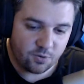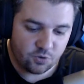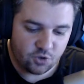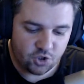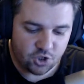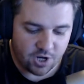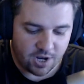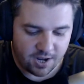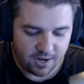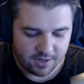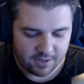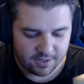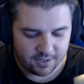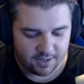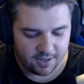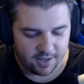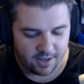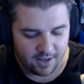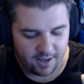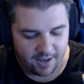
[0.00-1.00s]
Jock.
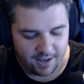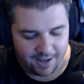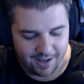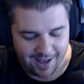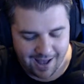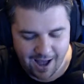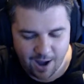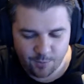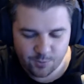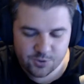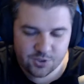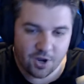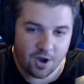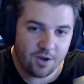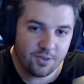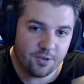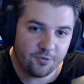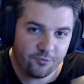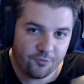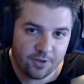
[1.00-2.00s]
I was
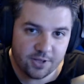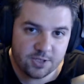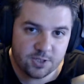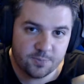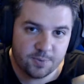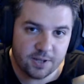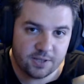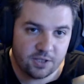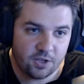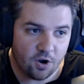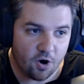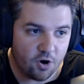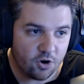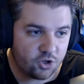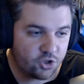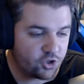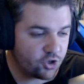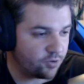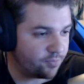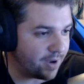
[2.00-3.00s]
on the fence about the
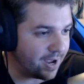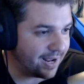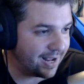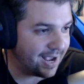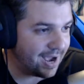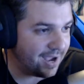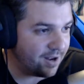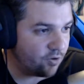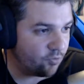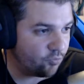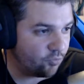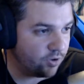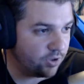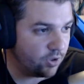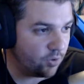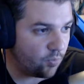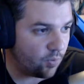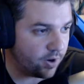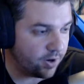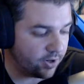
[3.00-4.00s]
Artgerm. I kind of really
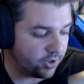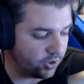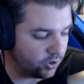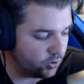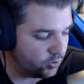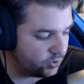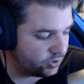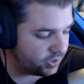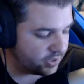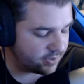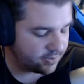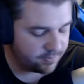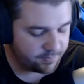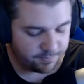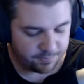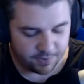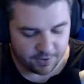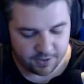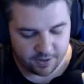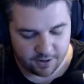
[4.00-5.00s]
wanted to use it,
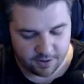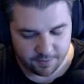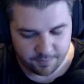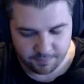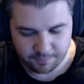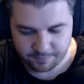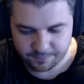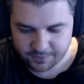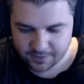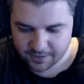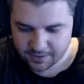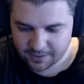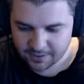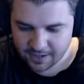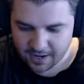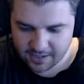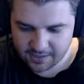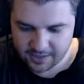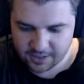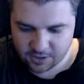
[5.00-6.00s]
but um,
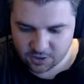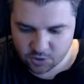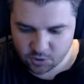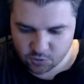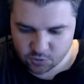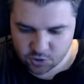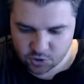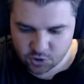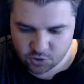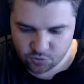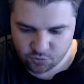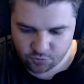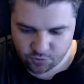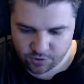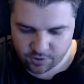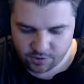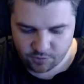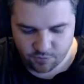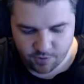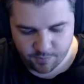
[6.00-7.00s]
I think those two
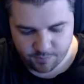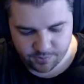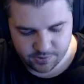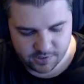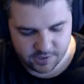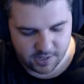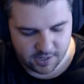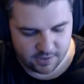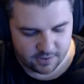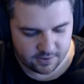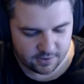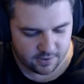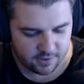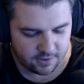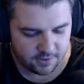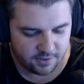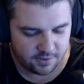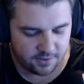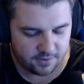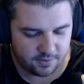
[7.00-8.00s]
really represent
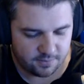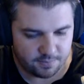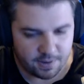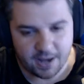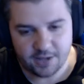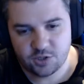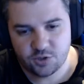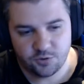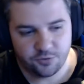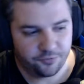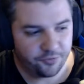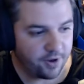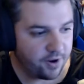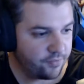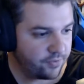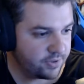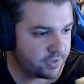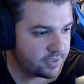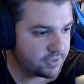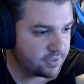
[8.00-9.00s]
my two
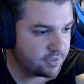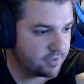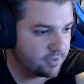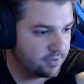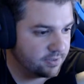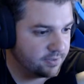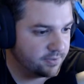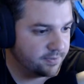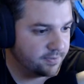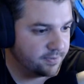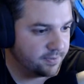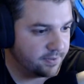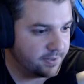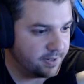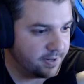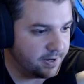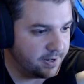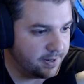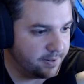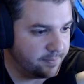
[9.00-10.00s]
favorites.
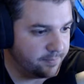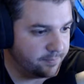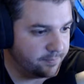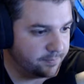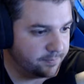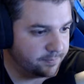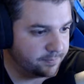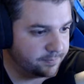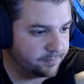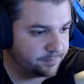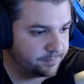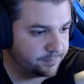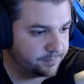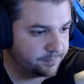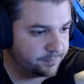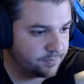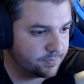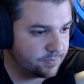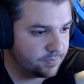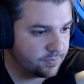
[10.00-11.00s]
Um,
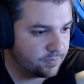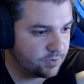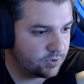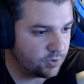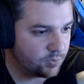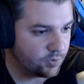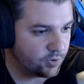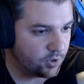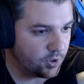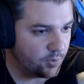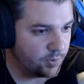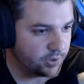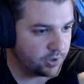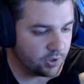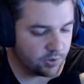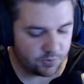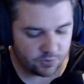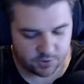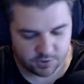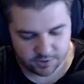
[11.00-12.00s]
so we'll go with
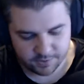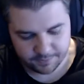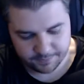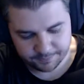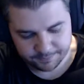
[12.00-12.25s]
those.